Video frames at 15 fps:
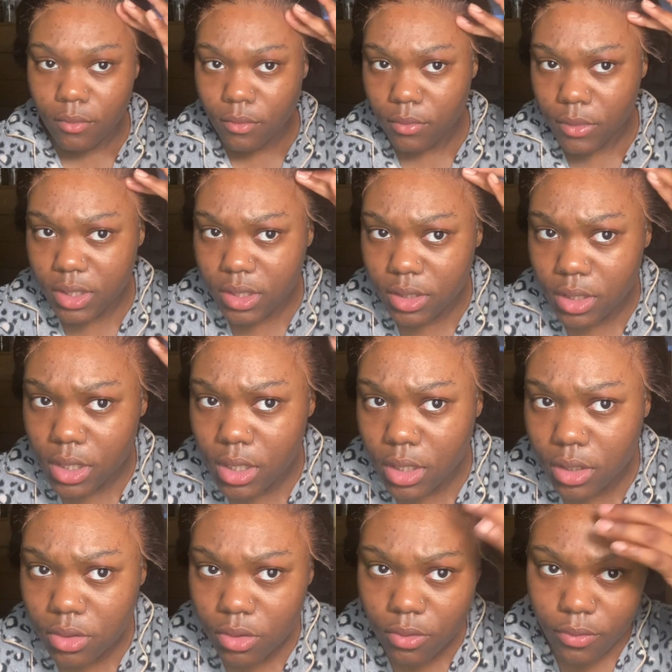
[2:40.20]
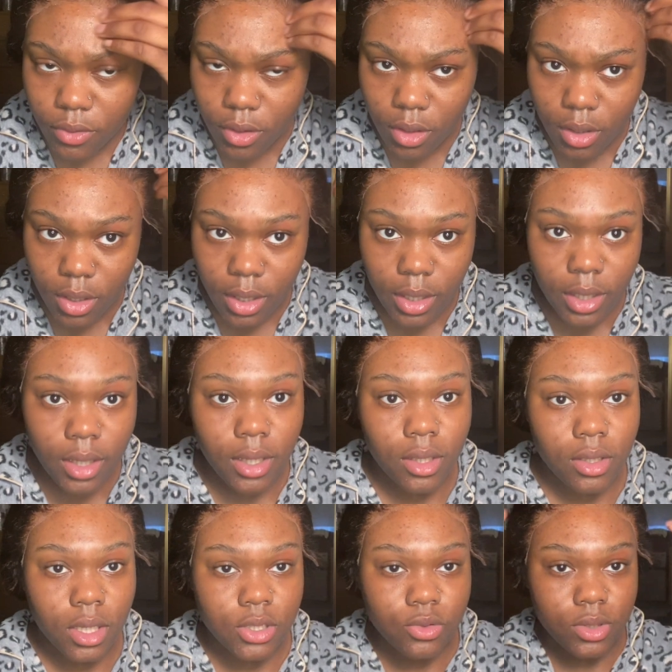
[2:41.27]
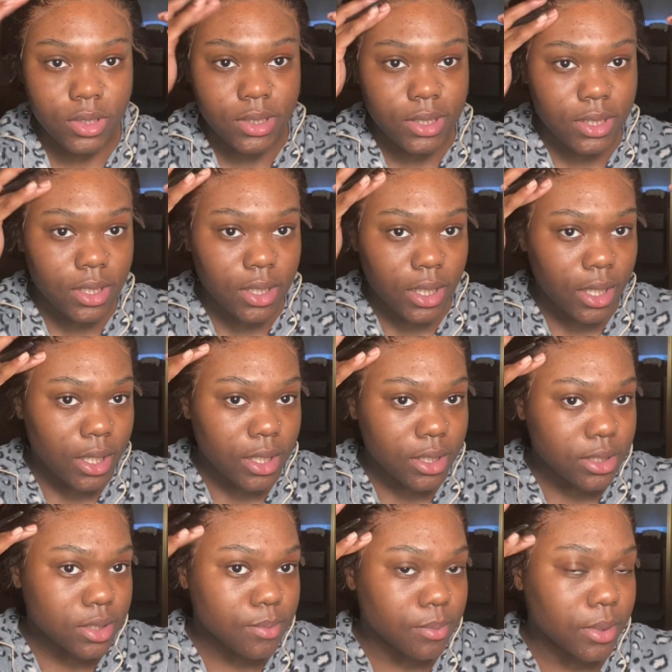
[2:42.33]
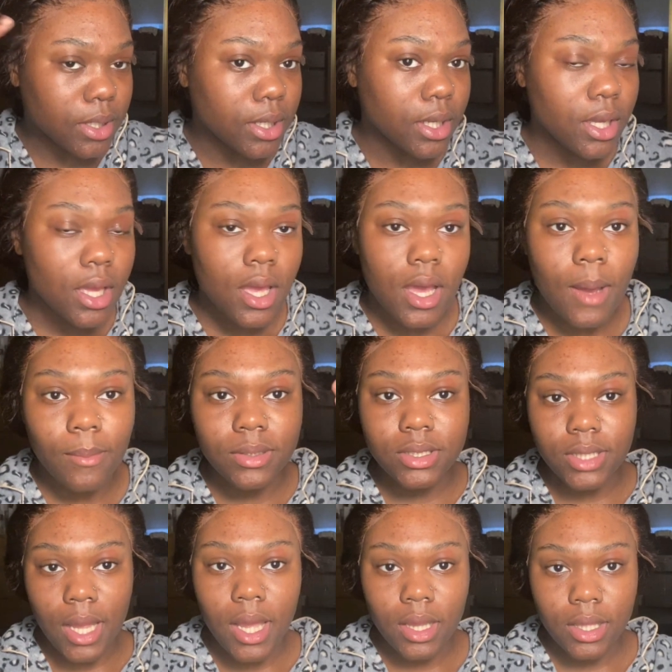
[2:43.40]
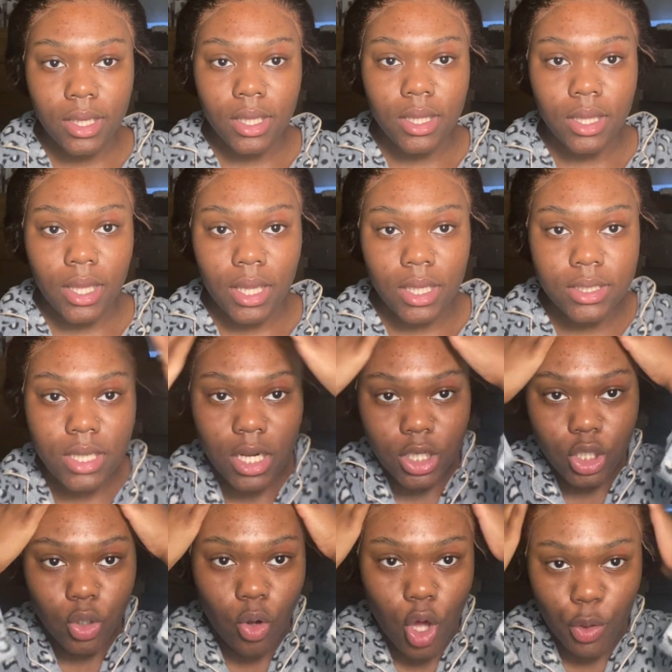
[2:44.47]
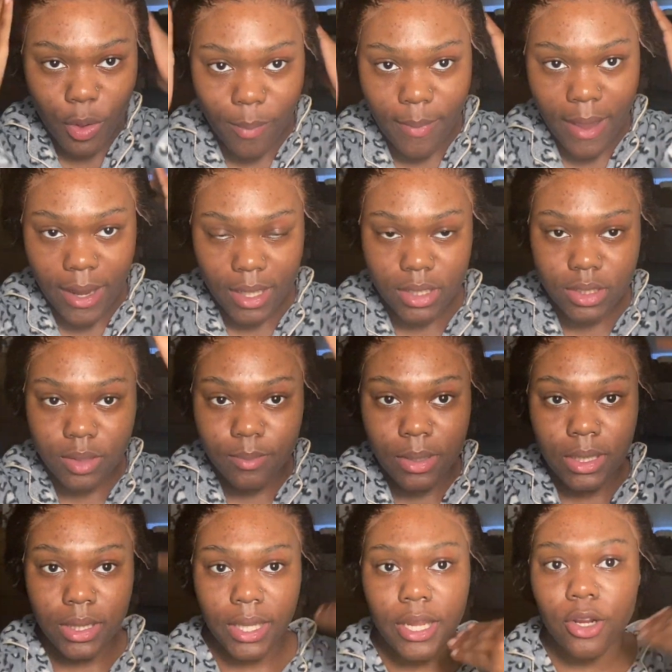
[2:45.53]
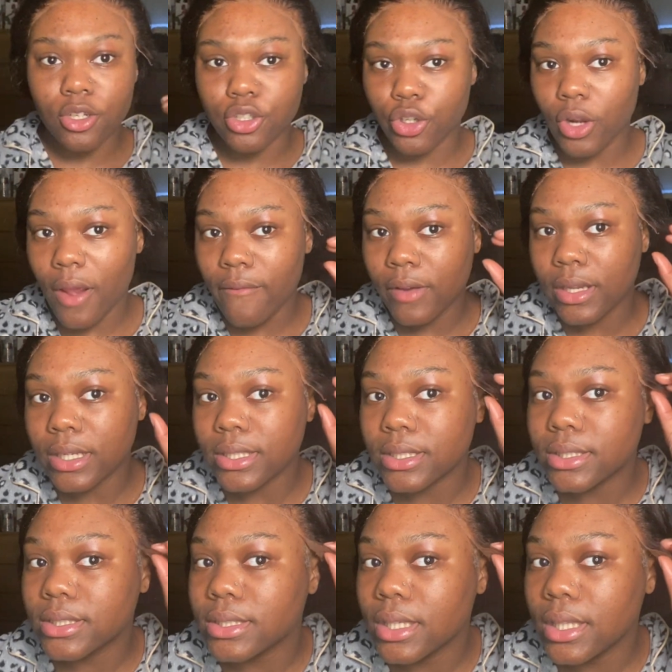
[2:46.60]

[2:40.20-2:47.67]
This is eating so far. Like, yes, you can see the lays, but I'm gonna style it. Like, it's not gonna go all the way back. It's gonna be layered, so you're not even gonna see